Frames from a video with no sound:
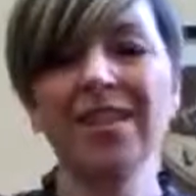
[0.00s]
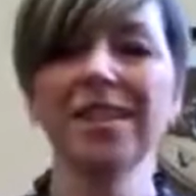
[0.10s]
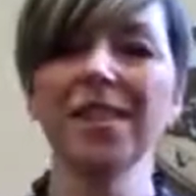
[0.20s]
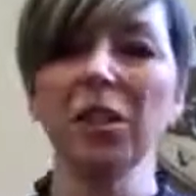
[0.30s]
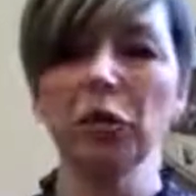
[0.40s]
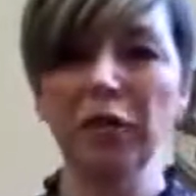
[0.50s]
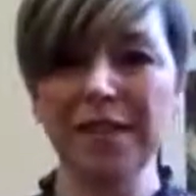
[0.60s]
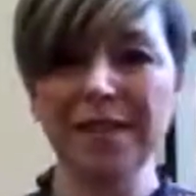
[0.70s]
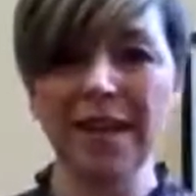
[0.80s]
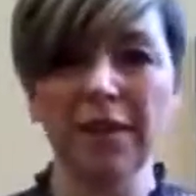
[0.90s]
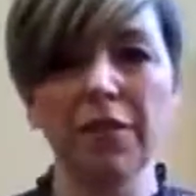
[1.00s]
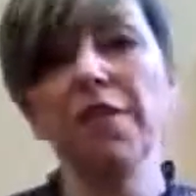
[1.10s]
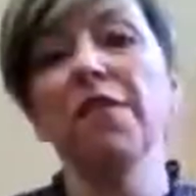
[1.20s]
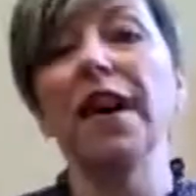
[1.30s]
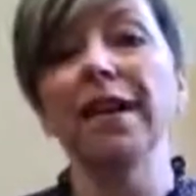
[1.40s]
And this is a lovely sign for
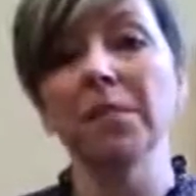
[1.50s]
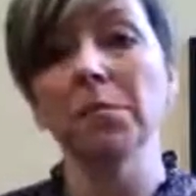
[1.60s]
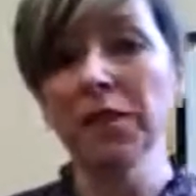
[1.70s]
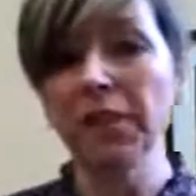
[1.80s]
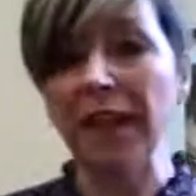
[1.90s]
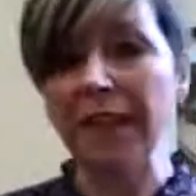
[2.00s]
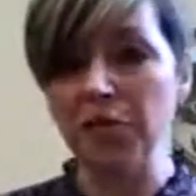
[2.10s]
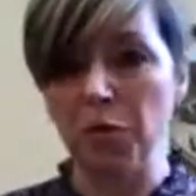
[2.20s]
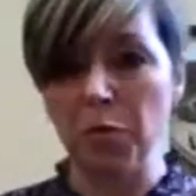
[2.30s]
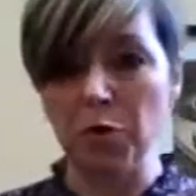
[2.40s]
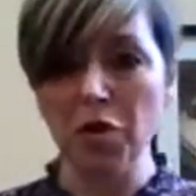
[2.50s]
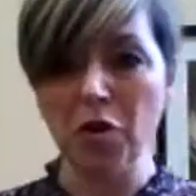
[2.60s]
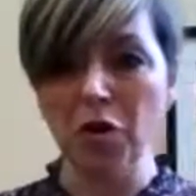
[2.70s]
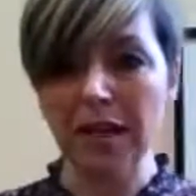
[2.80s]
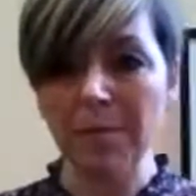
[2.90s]
find. I'm going to find you, but
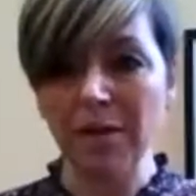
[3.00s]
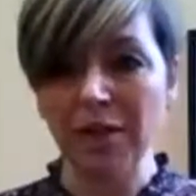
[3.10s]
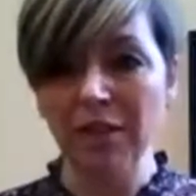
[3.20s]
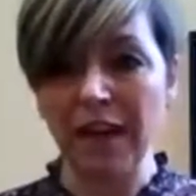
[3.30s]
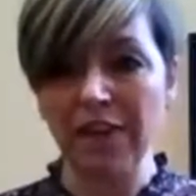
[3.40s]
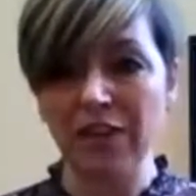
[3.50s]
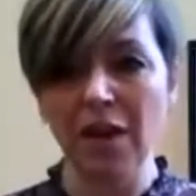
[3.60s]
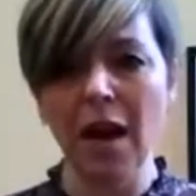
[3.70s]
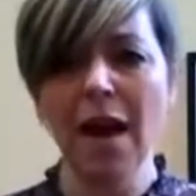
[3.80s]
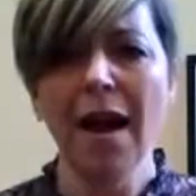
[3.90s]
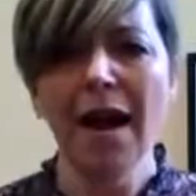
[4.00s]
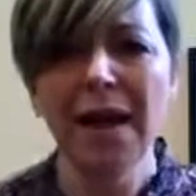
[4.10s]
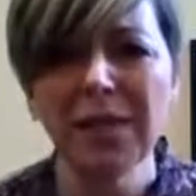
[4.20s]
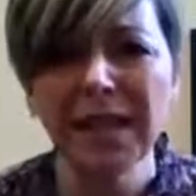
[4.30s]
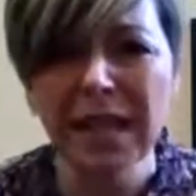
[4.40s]
not only am I going to find you,
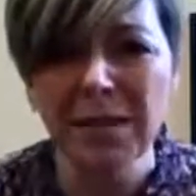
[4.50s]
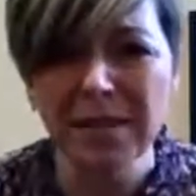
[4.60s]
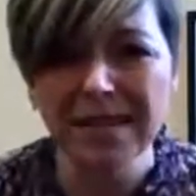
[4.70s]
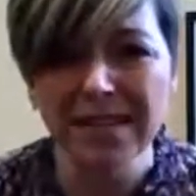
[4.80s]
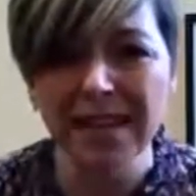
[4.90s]
I'm going to keep you